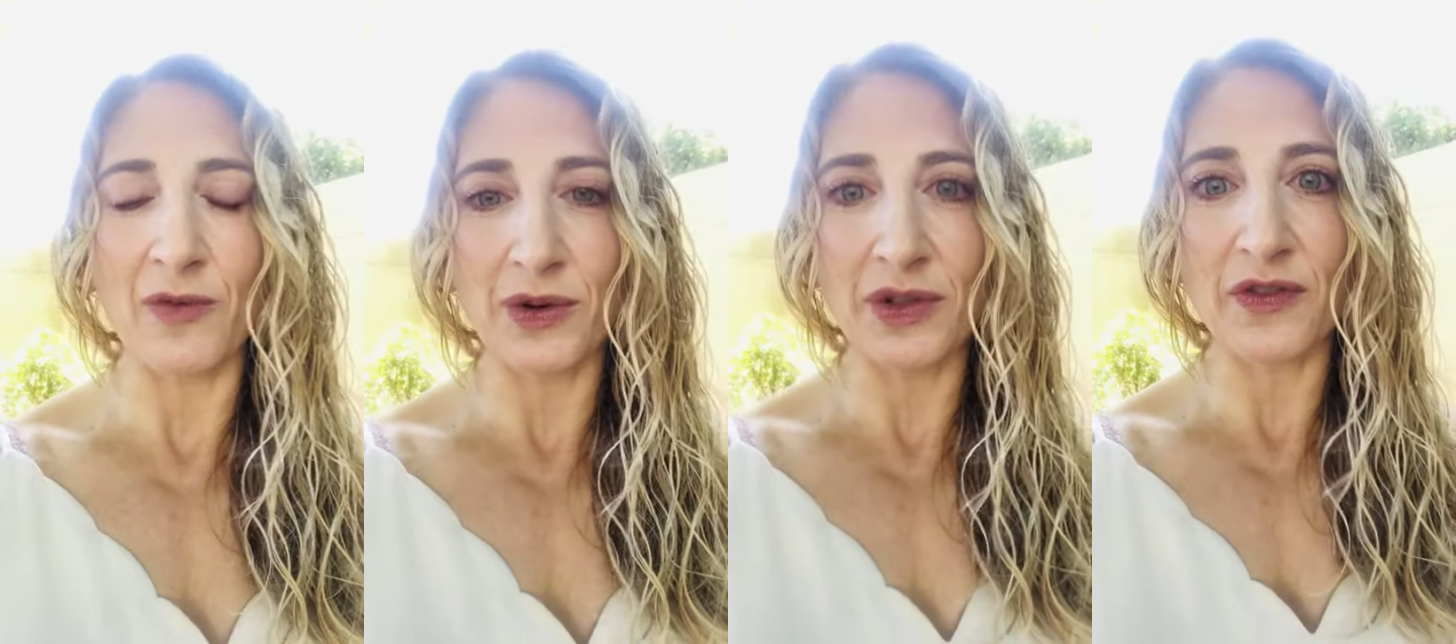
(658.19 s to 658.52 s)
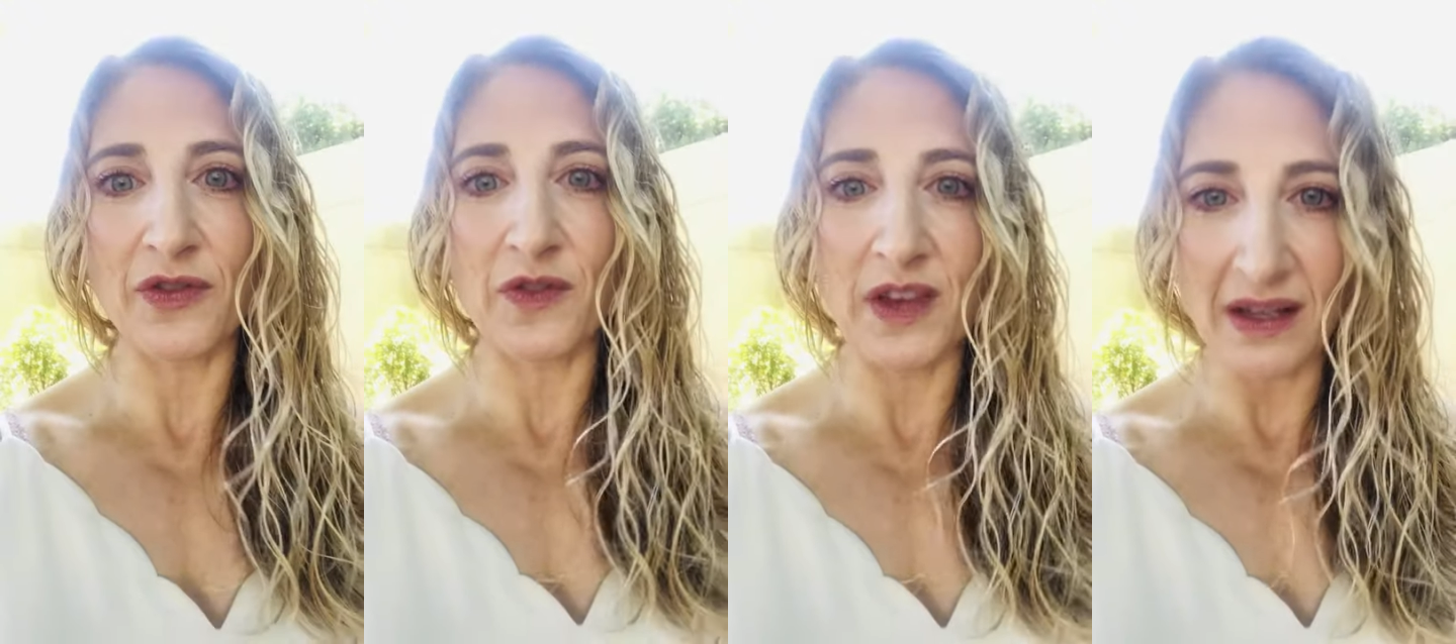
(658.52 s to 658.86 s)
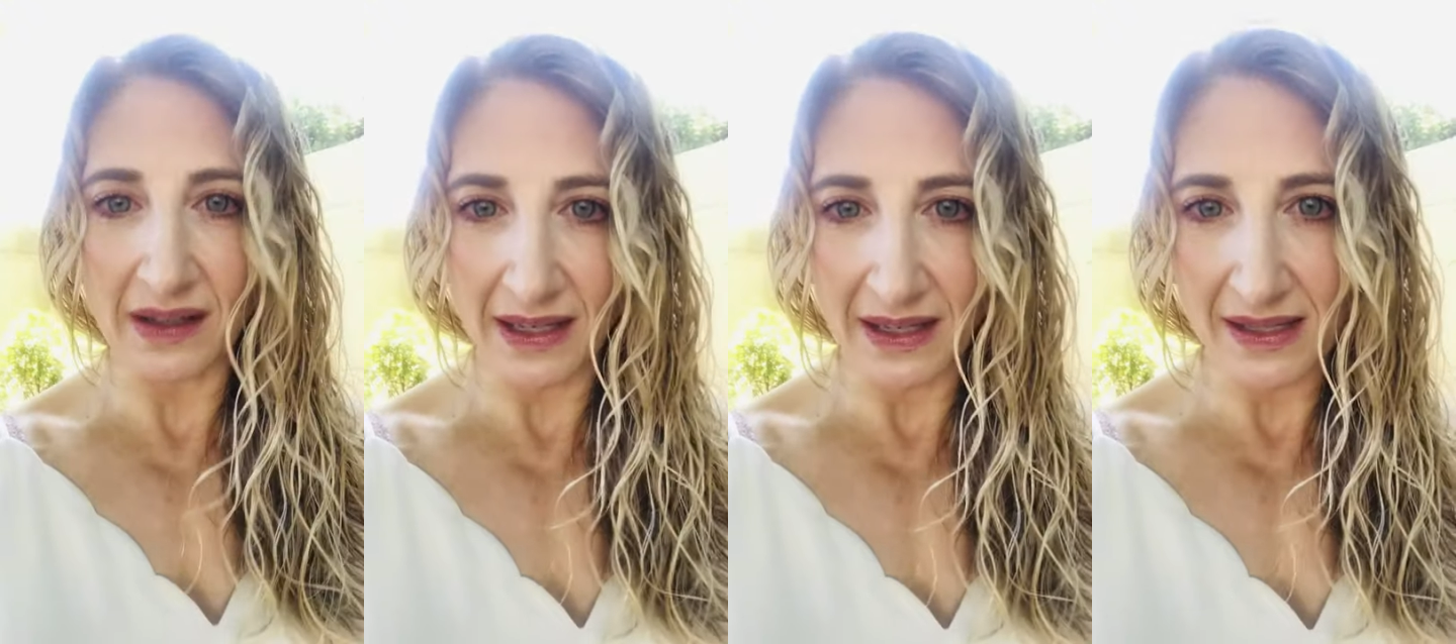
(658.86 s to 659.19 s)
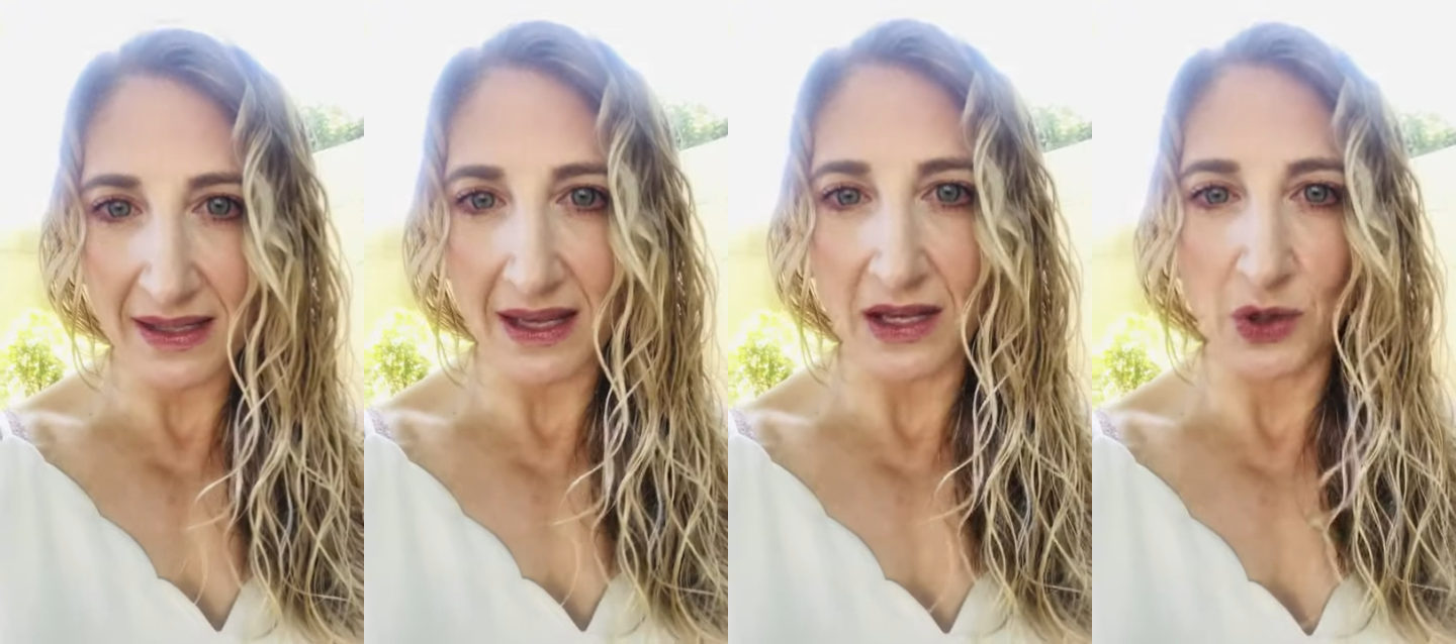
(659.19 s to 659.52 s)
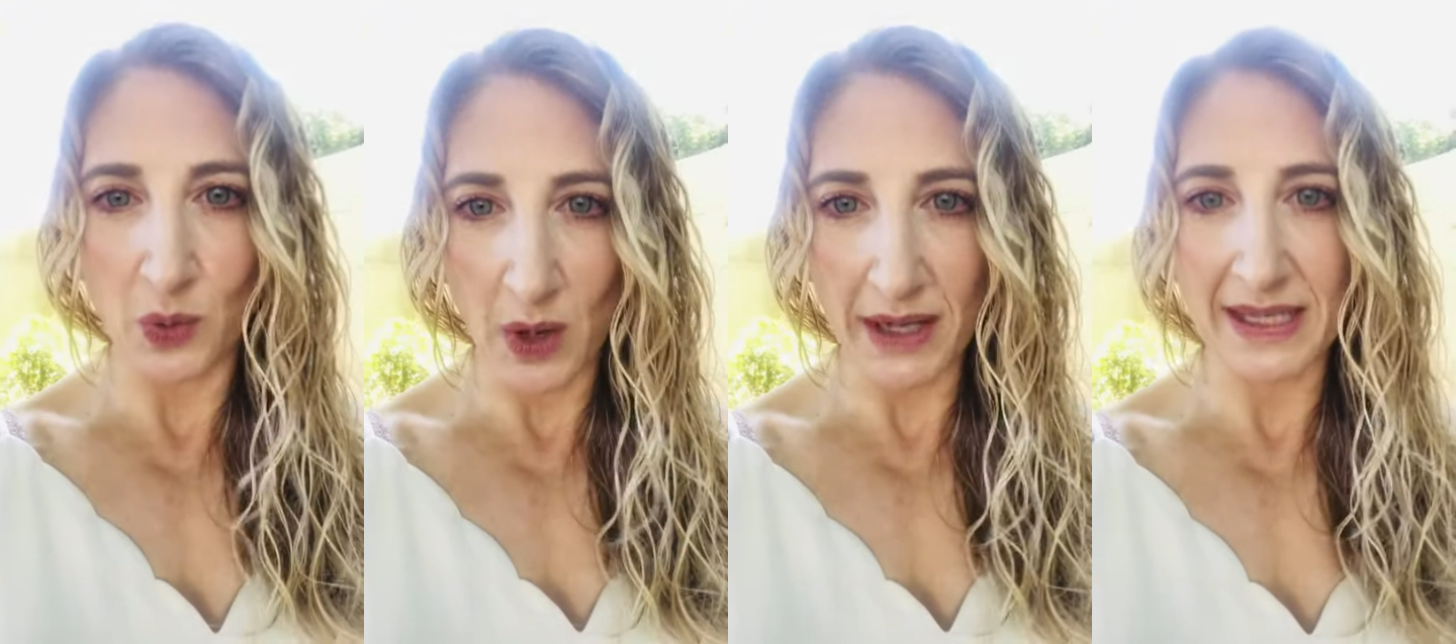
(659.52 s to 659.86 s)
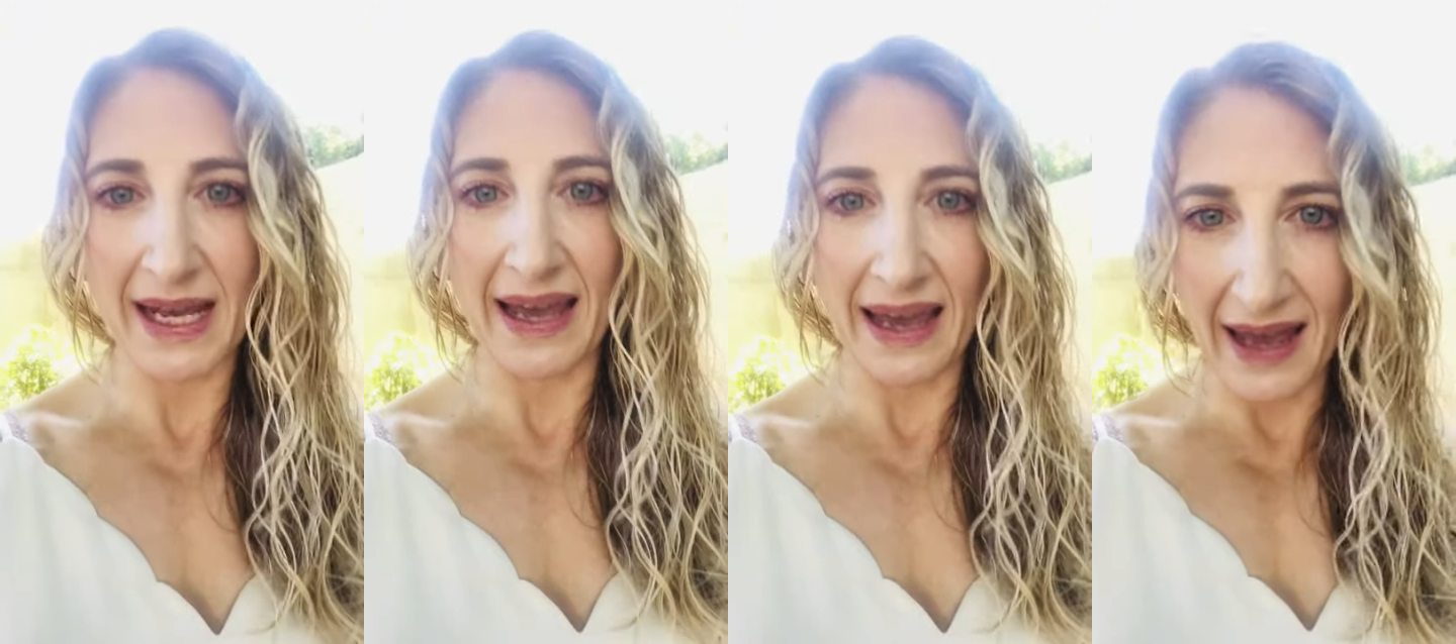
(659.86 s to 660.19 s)
What are the feelings that you want
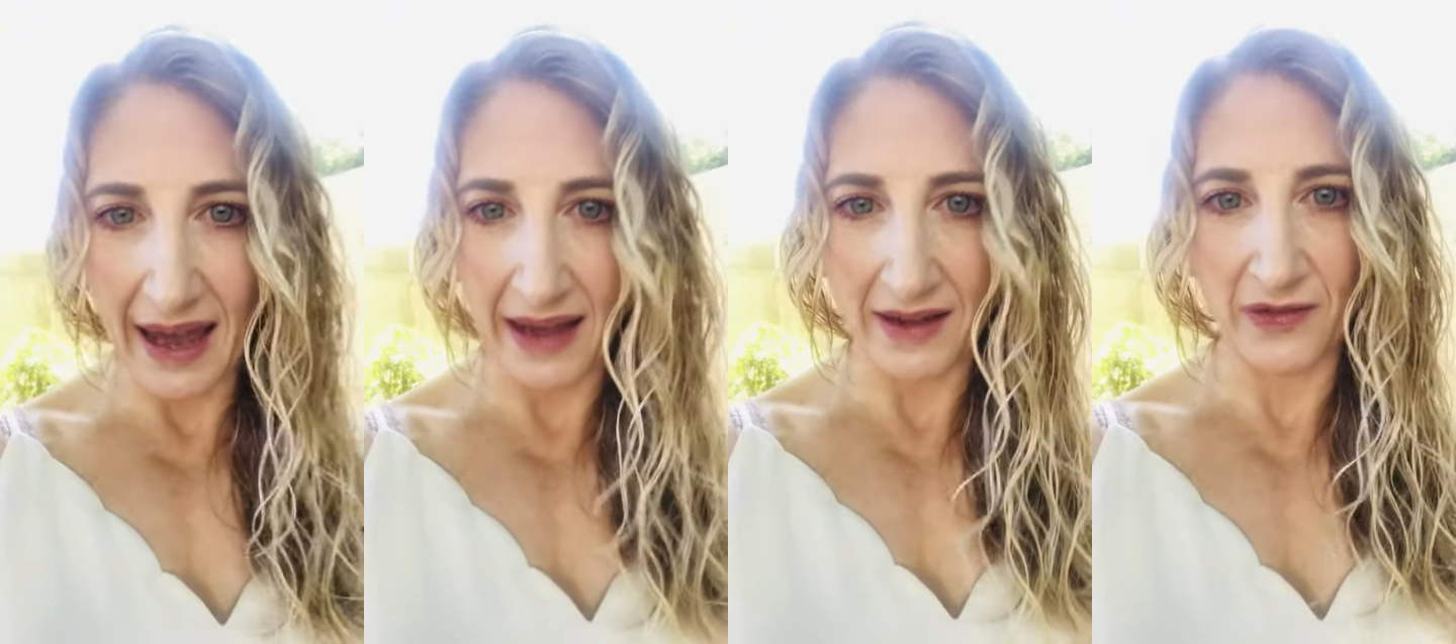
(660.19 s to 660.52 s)
to have?